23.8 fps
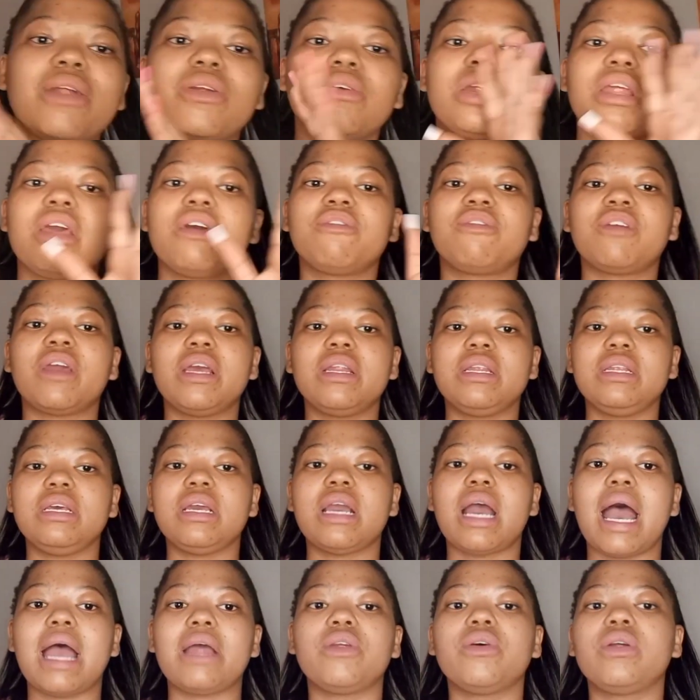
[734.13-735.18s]
don't have
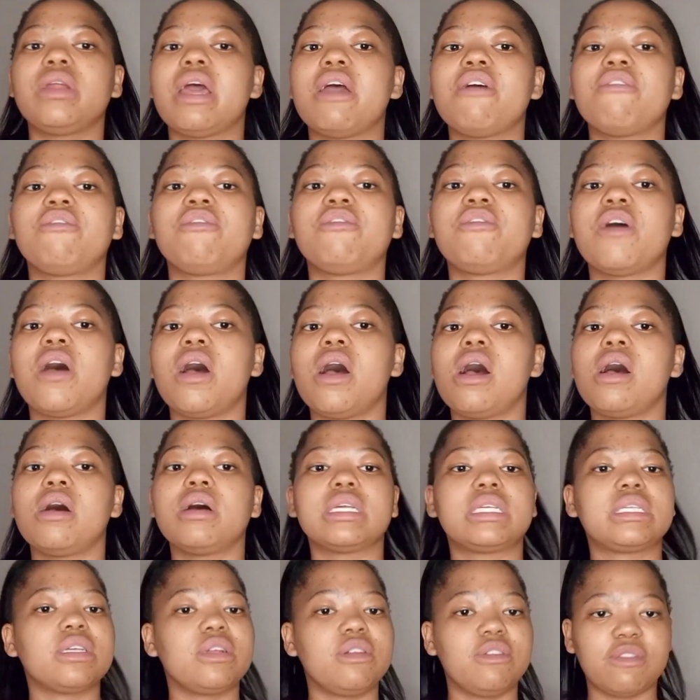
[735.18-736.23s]

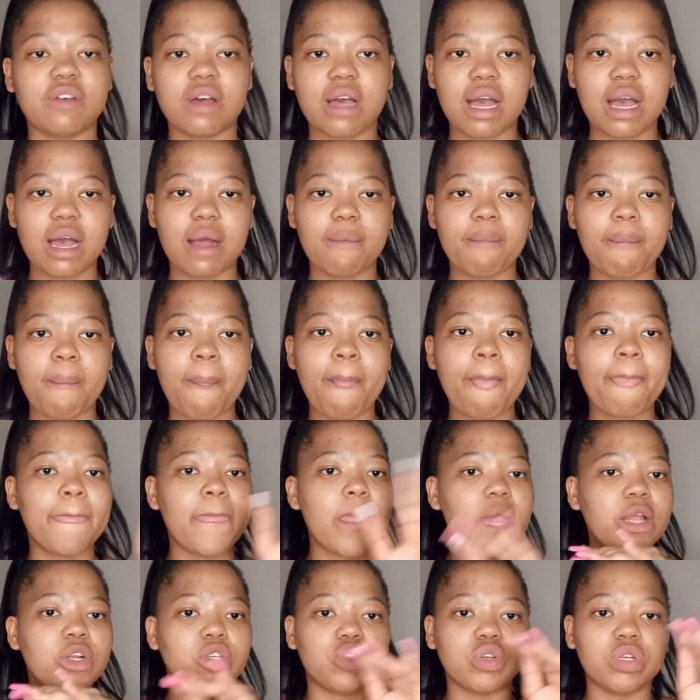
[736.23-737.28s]
silver
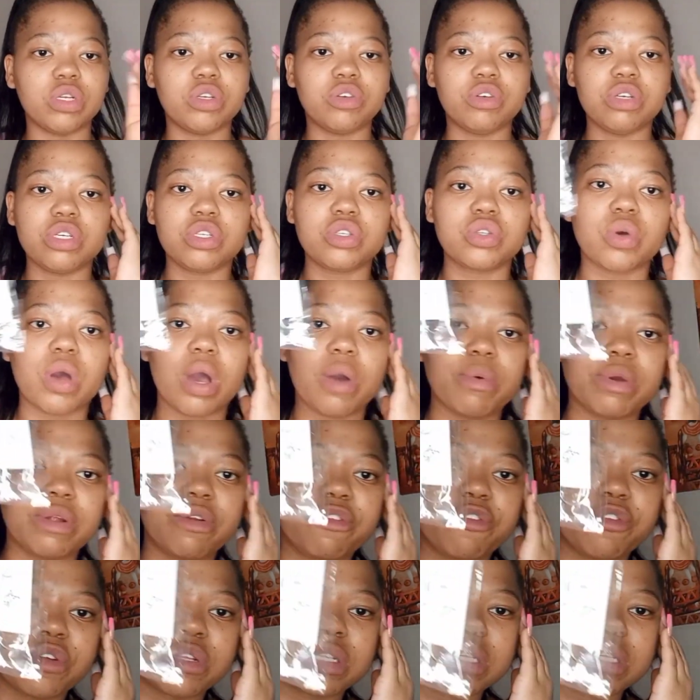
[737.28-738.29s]
jewelry, so I went for